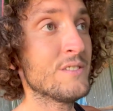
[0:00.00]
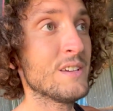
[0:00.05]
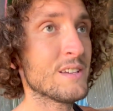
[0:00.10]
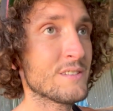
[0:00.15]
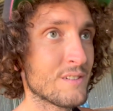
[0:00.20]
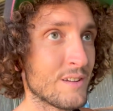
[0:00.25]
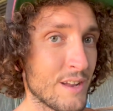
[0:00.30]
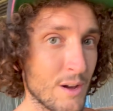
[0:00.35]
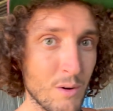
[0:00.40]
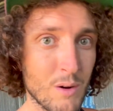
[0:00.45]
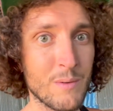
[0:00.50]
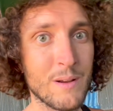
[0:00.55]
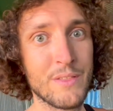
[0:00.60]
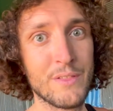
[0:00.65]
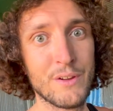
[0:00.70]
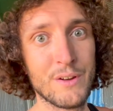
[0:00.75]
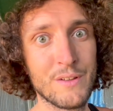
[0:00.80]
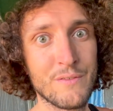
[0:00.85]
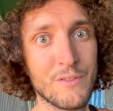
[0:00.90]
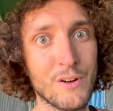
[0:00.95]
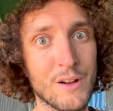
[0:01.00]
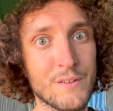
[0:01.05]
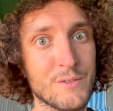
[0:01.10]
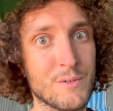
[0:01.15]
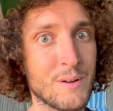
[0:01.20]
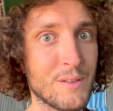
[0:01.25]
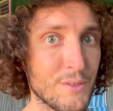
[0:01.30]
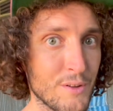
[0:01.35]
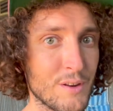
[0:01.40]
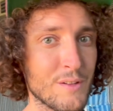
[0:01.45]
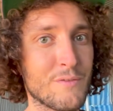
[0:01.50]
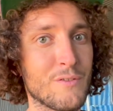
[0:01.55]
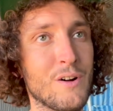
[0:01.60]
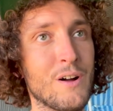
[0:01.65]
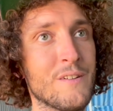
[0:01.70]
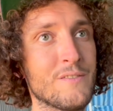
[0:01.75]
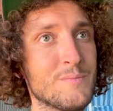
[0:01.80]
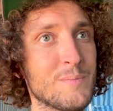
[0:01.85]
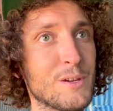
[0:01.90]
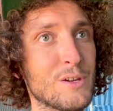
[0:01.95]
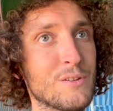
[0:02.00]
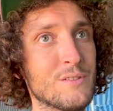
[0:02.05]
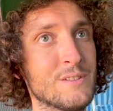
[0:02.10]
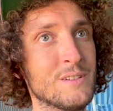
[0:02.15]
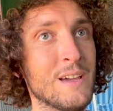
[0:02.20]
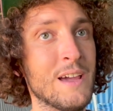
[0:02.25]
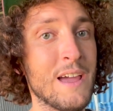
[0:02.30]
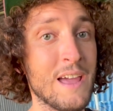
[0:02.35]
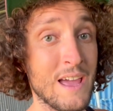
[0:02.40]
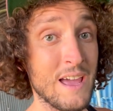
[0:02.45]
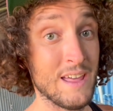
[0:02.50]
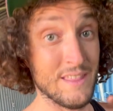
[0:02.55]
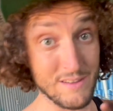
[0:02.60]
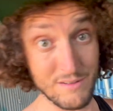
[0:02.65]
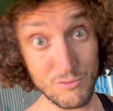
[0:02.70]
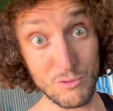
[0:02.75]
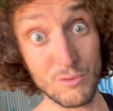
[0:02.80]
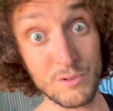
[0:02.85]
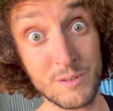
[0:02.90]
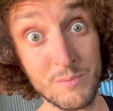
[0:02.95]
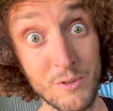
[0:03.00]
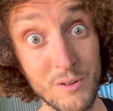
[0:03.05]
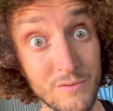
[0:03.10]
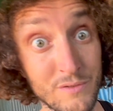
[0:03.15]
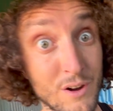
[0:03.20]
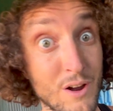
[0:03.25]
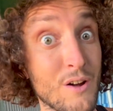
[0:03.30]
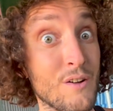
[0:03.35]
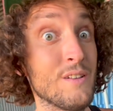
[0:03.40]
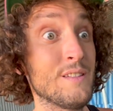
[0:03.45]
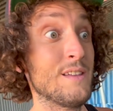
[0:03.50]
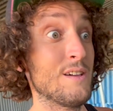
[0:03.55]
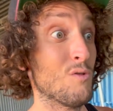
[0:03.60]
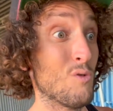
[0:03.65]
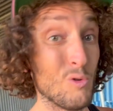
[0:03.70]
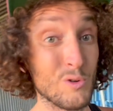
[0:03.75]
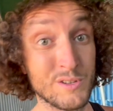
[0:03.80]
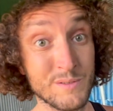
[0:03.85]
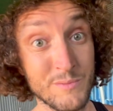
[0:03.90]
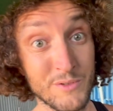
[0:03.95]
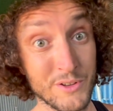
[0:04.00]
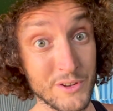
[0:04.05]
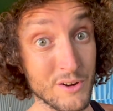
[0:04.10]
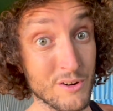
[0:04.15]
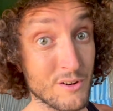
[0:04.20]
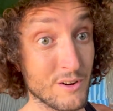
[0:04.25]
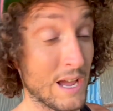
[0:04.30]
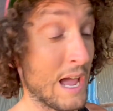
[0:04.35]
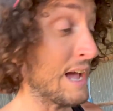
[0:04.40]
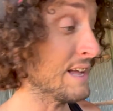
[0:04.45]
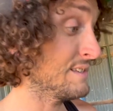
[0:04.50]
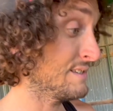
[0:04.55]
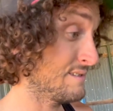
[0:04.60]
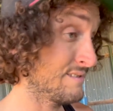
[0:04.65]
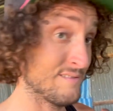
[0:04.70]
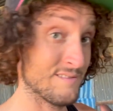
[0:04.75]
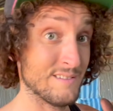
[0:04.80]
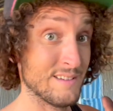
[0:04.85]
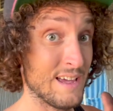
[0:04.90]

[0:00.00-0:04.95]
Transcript: Yes, I know I run 35s. I run 35s because they're awesome off-road and they're awesome on the corrugates.